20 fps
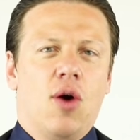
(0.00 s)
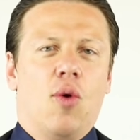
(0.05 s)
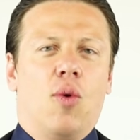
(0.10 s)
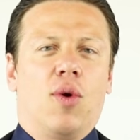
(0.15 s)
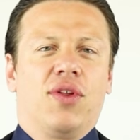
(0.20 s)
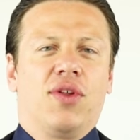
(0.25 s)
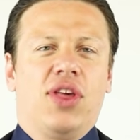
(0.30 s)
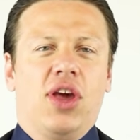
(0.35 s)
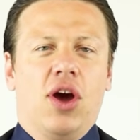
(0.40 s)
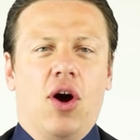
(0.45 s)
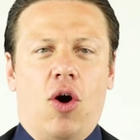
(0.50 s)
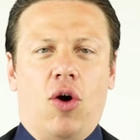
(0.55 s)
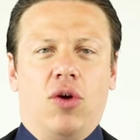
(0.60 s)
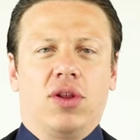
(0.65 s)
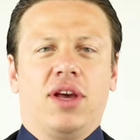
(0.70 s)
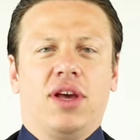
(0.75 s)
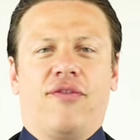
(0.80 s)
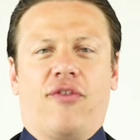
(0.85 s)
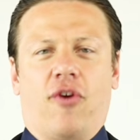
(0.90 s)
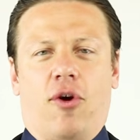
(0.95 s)
We're the
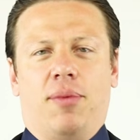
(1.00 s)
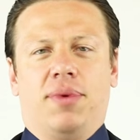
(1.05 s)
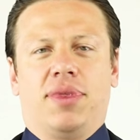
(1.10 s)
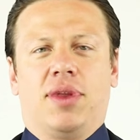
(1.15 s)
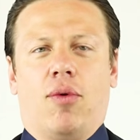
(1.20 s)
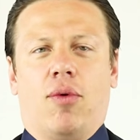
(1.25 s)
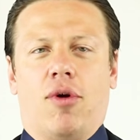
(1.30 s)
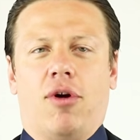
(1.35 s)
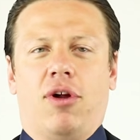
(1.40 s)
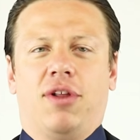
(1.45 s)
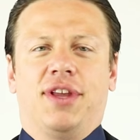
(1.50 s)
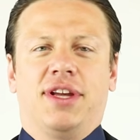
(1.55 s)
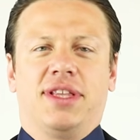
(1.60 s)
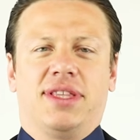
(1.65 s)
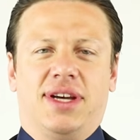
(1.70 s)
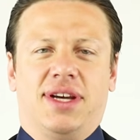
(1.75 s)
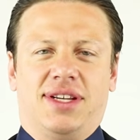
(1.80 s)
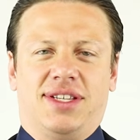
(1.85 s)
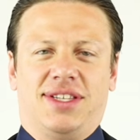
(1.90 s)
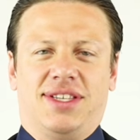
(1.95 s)
only firm in the world
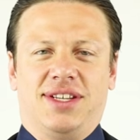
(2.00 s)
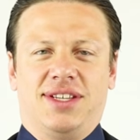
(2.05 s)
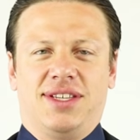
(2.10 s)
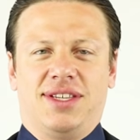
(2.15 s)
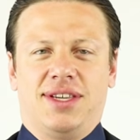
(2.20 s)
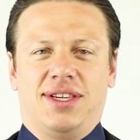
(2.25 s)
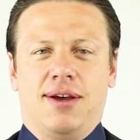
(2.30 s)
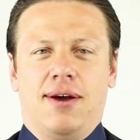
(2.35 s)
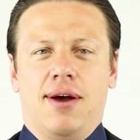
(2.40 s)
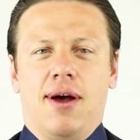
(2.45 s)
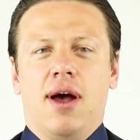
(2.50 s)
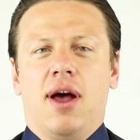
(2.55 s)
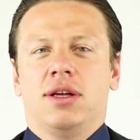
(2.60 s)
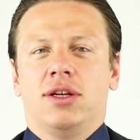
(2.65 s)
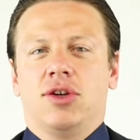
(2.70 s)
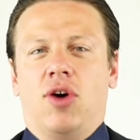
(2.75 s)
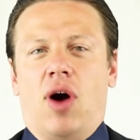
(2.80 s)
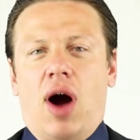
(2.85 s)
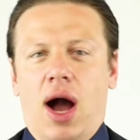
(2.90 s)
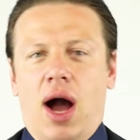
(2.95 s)
that does this.
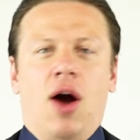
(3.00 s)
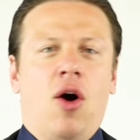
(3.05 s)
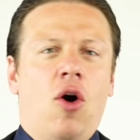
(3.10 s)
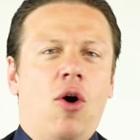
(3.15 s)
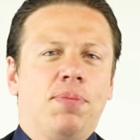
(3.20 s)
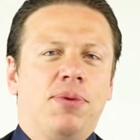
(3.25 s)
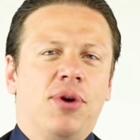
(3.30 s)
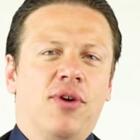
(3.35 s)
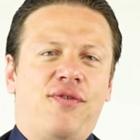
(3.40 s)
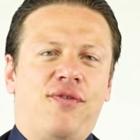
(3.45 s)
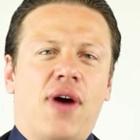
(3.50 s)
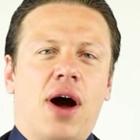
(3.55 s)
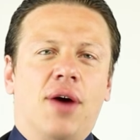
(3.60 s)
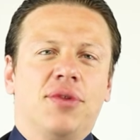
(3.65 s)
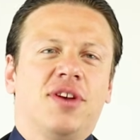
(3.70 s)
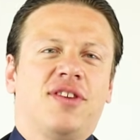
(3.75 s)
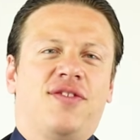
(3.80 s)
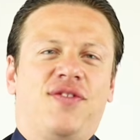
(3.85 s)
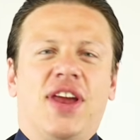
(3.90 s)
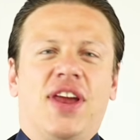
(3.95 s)
So I hope you
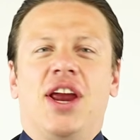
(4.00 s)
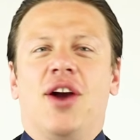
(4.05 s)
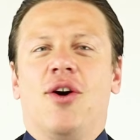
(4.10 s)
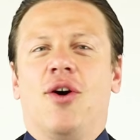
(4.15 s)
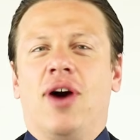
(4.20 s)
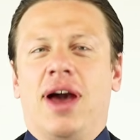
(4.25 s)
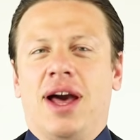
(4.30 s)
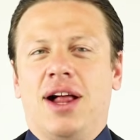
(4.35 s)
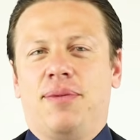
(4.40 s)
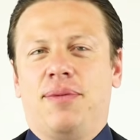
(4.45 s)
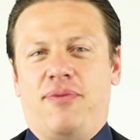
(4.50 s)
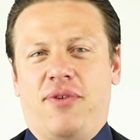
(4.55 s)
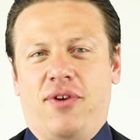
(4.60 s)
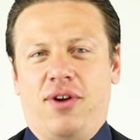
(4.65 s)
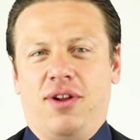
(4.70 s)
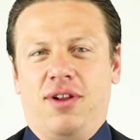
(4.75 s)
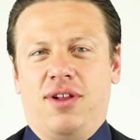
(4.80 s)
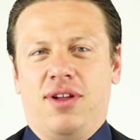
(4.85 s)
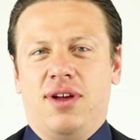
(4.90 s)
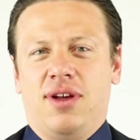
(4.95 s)
found this video
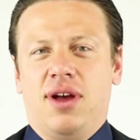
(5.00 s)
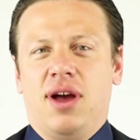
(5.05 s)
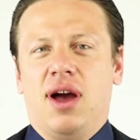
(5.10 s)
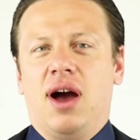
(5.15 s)
helpful.